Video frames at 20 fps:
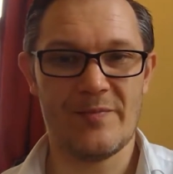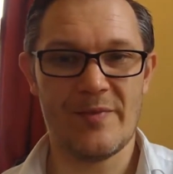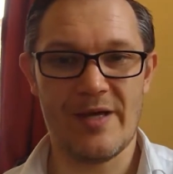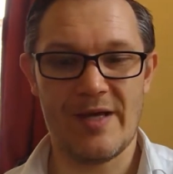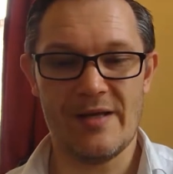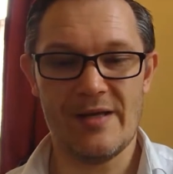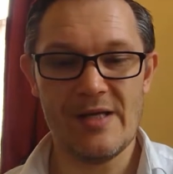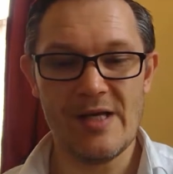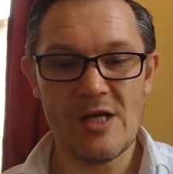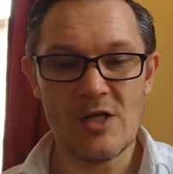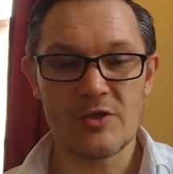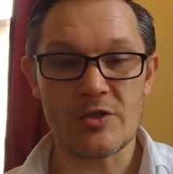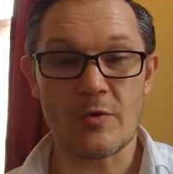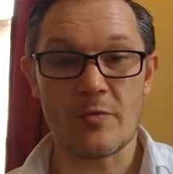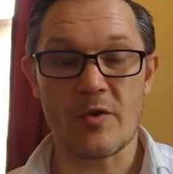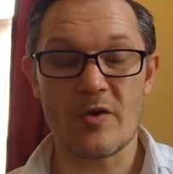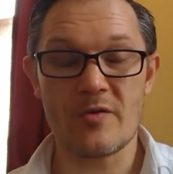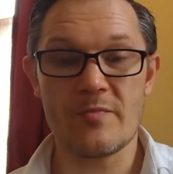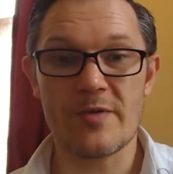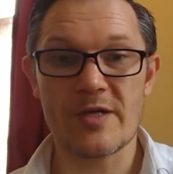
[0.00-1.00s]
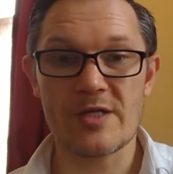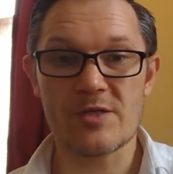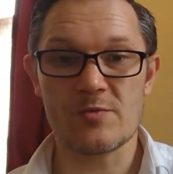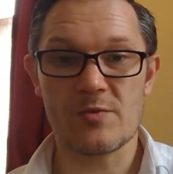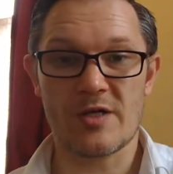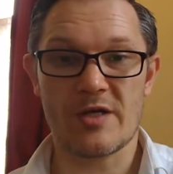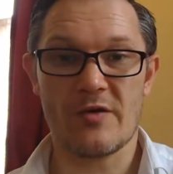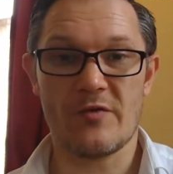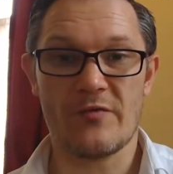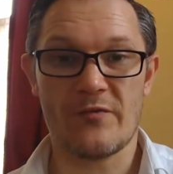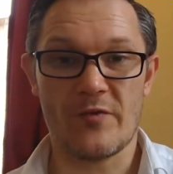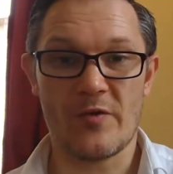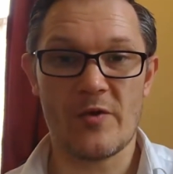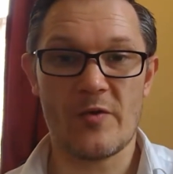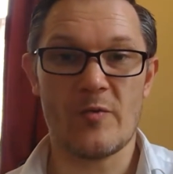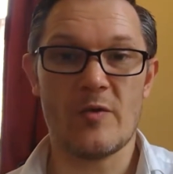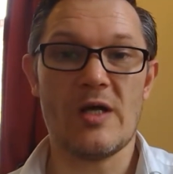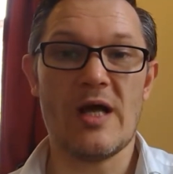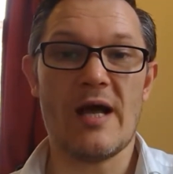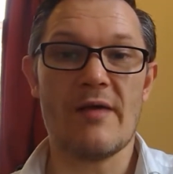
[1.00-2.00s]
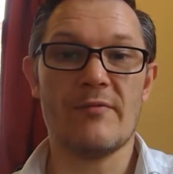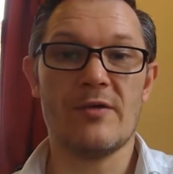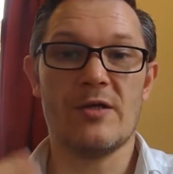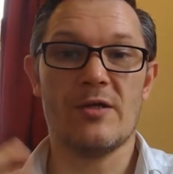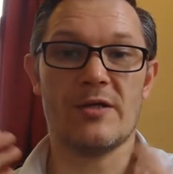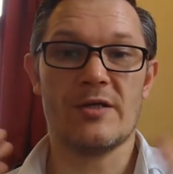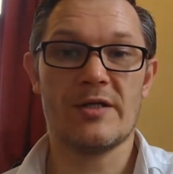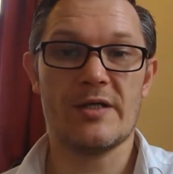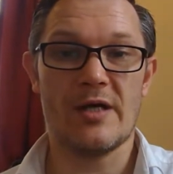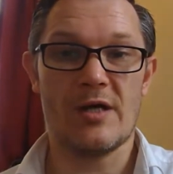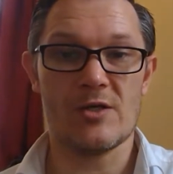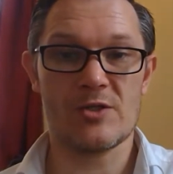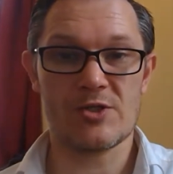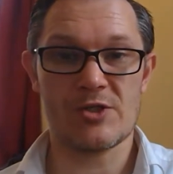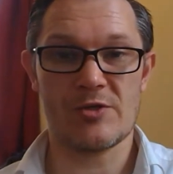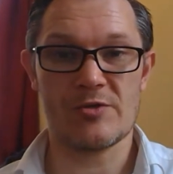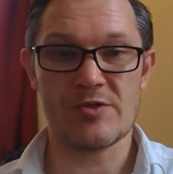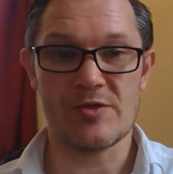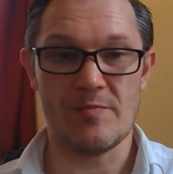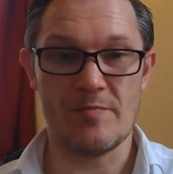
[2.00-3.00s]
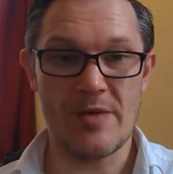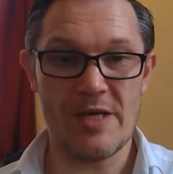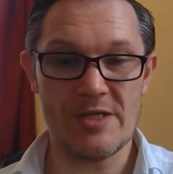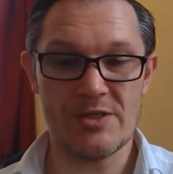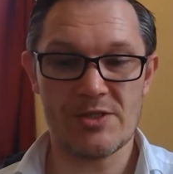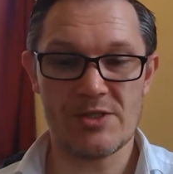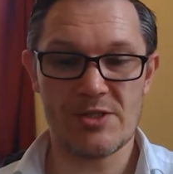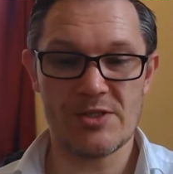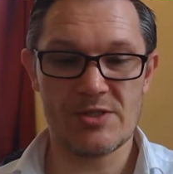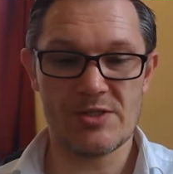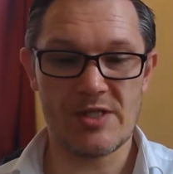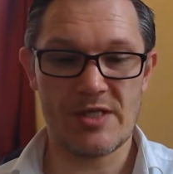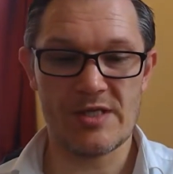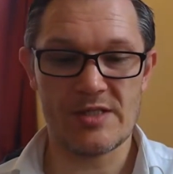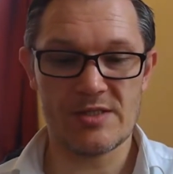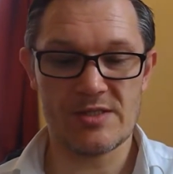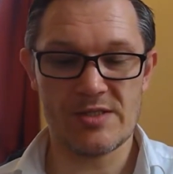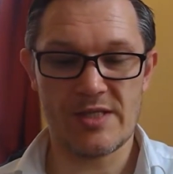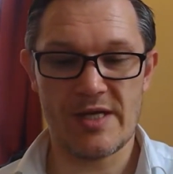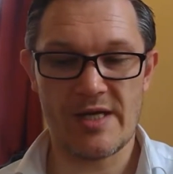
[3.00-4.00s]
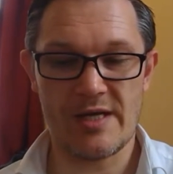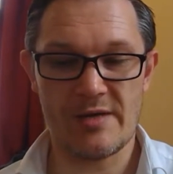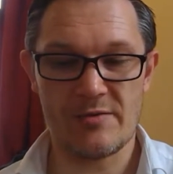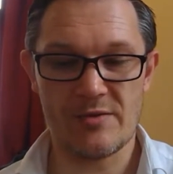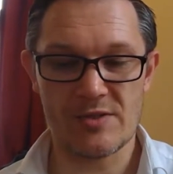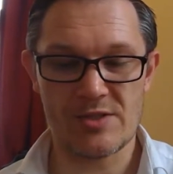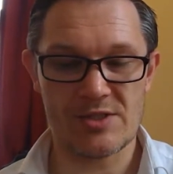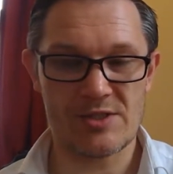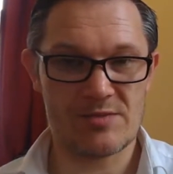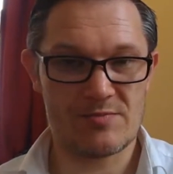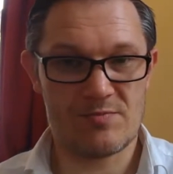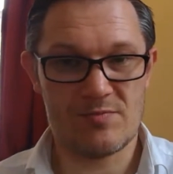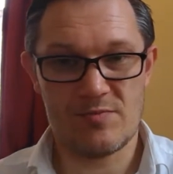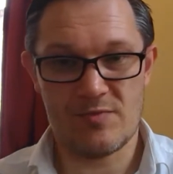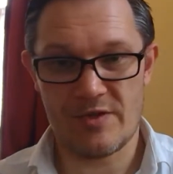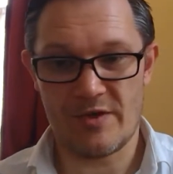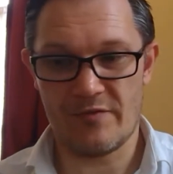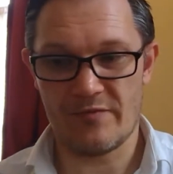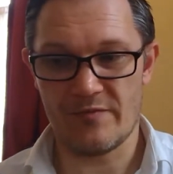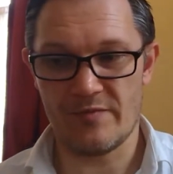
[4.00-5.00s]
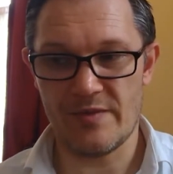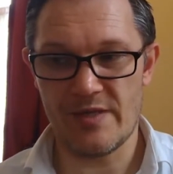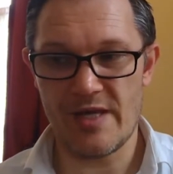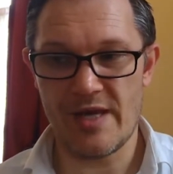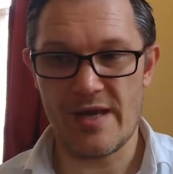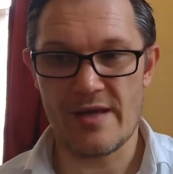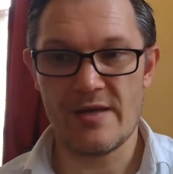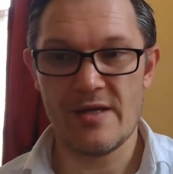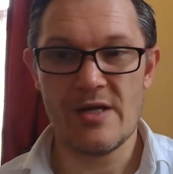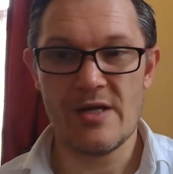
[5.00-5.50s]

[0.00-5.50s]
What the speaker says: But don't worry, because we'll go through it. We'll have a look. I'll show some pictures, and we'll just go from there.